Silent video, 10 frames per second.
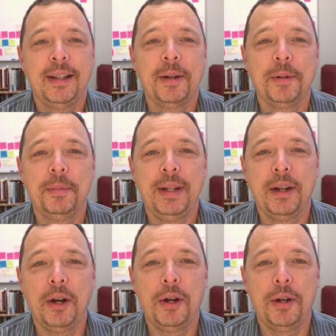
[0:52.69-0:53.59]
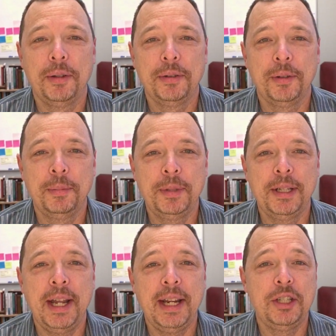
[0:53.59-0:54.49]
That would be awesome.
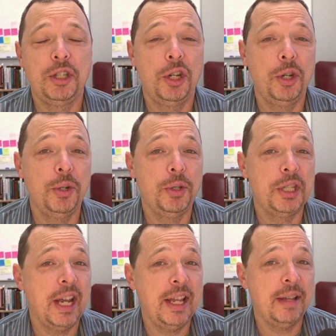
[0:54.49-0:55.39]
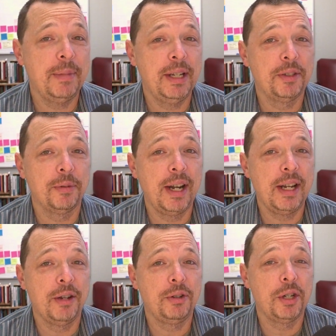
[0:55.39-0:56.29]
Today's Tuesday. That means the
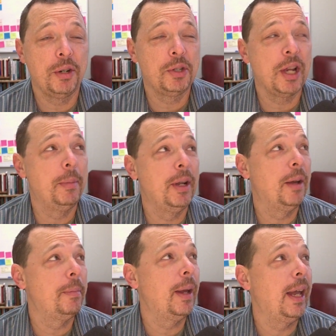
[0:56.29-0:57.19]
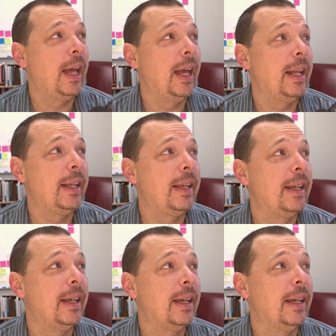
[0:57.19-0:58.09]
radio show is coming up at
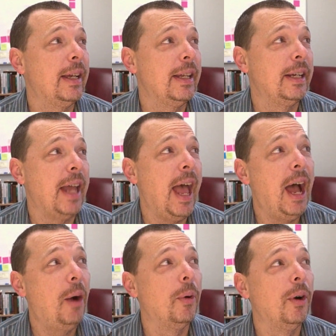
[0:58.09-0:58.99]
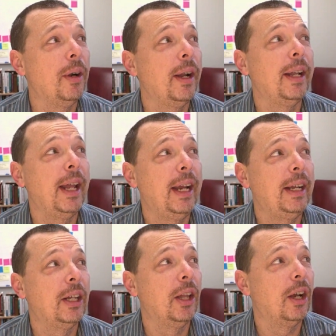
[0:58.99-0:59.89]
uh, in an hour at
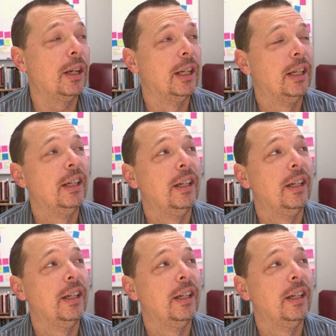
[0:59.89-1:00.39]
eight o'clock.